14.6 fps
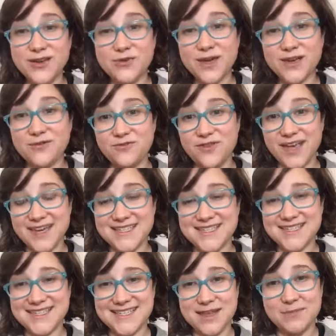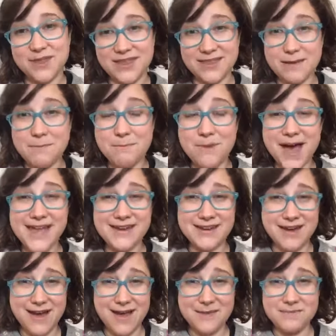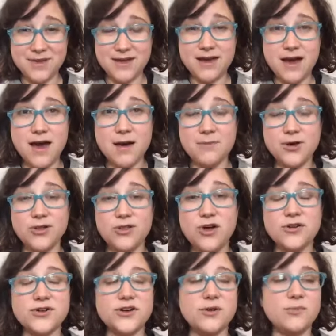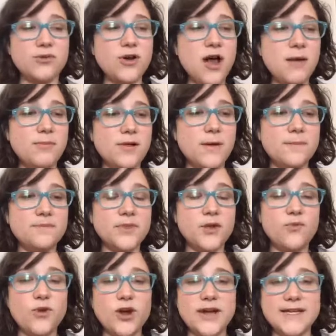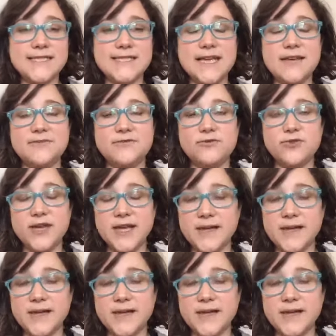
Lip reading: quick fix to something that might not become a long-term problem. Whereas if